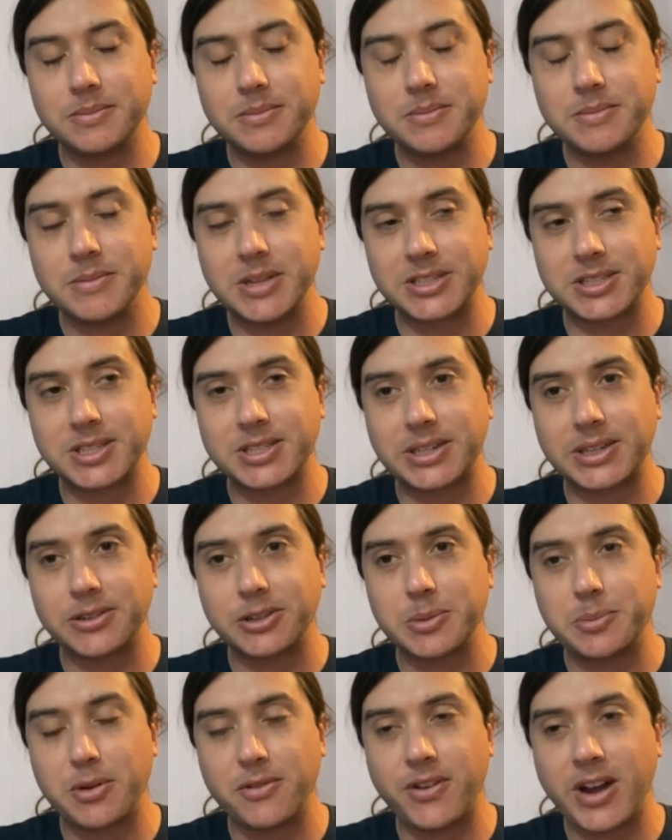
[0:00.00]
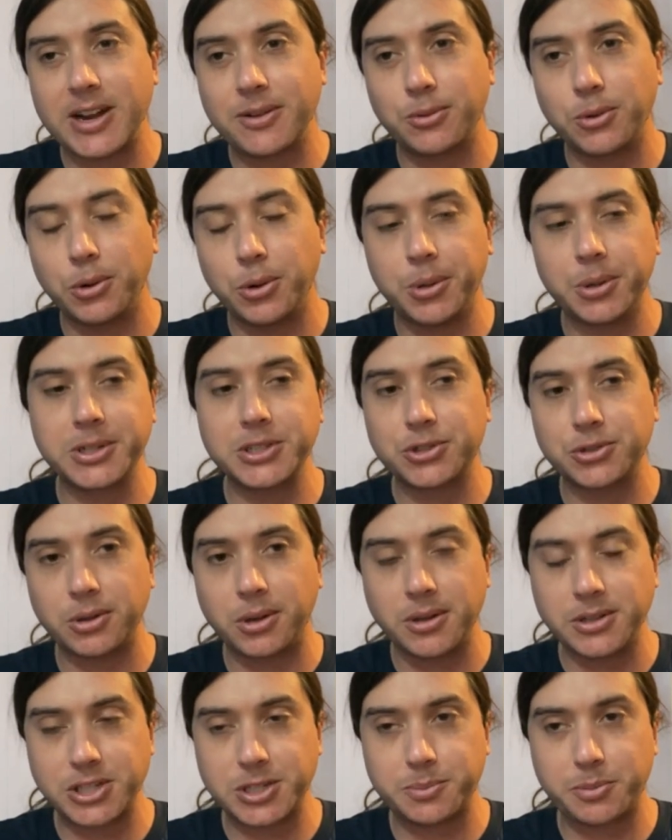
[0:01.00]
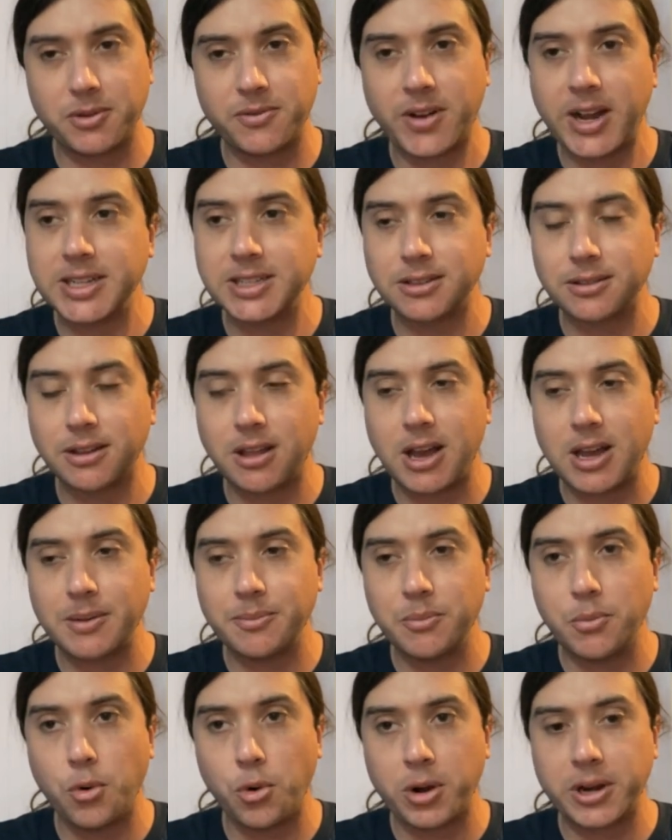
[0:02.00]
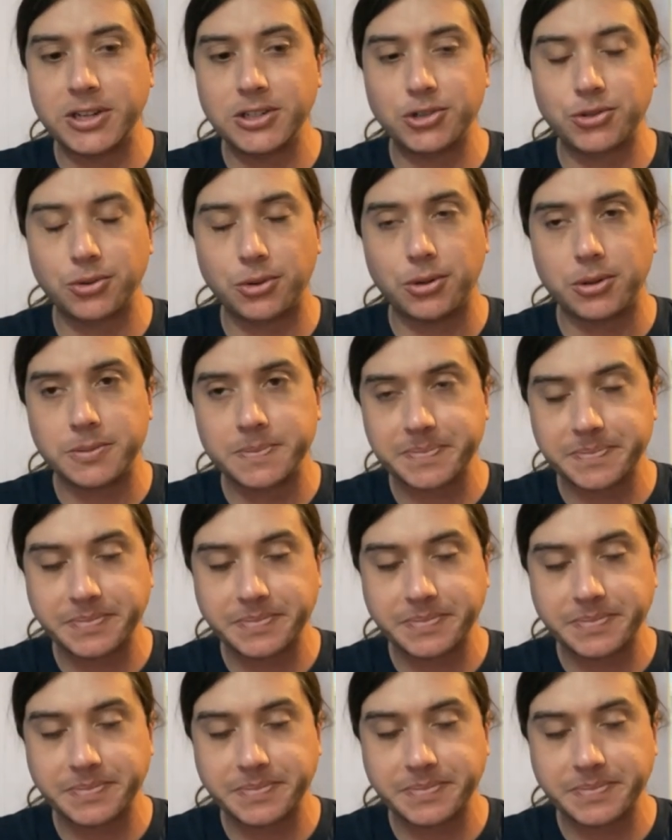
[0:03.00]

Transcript: necessarily provide roll control; it just provides a lot more control.